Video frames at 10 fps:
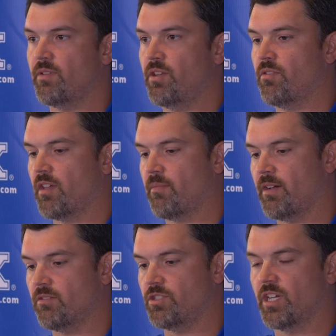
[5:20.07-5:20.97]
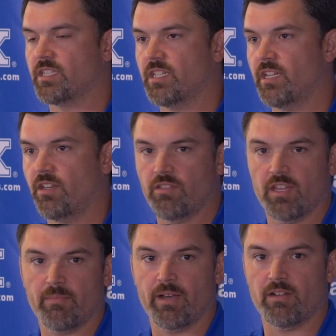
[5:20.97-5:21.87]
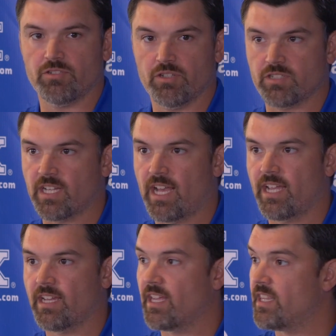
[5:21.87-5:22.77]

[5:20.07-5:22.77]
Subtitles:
when you think about Justin, you think about Josiah,